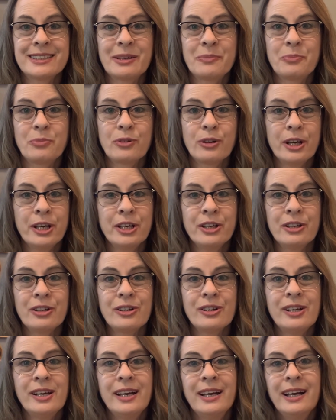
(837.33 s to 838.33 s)
of
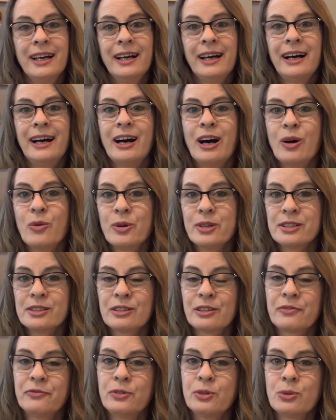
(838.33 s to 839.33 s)
prayer. I always
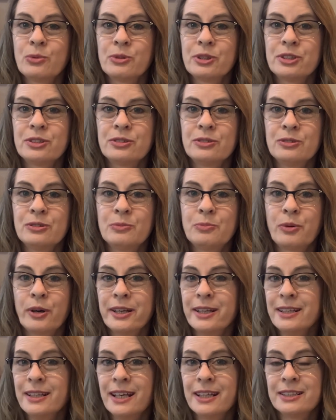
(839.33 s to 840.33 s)
look forward to
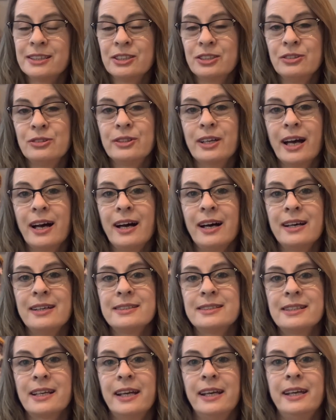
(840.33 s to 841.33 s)
bringing that to you
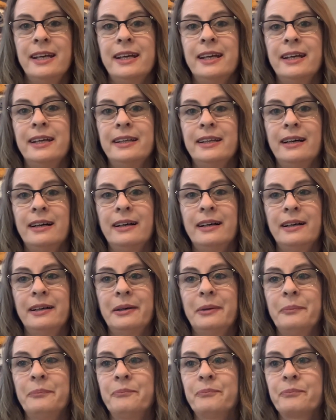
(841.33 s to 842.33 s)
guys. And
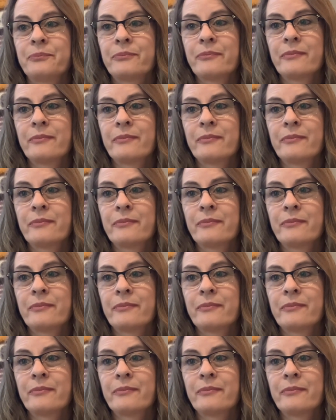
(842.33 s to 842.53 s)
um,